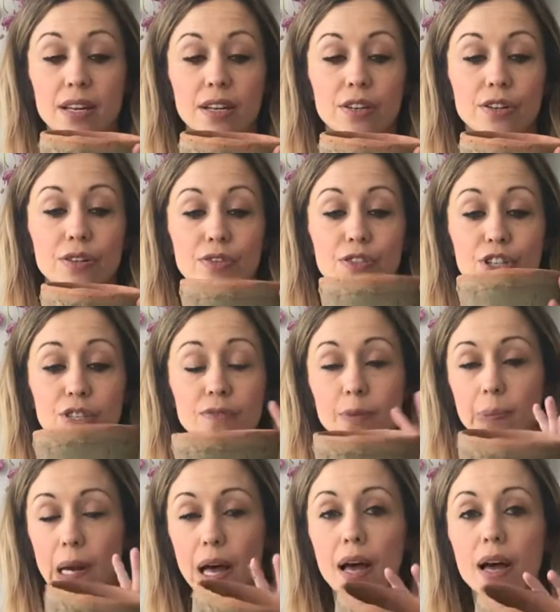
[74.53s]
not just for
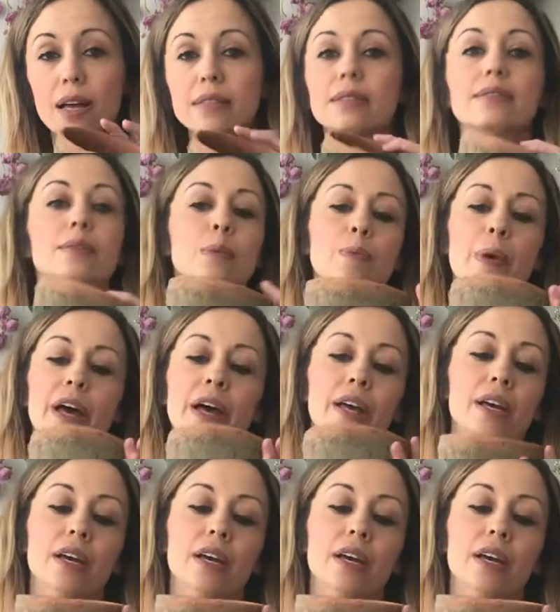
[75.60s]
plants, but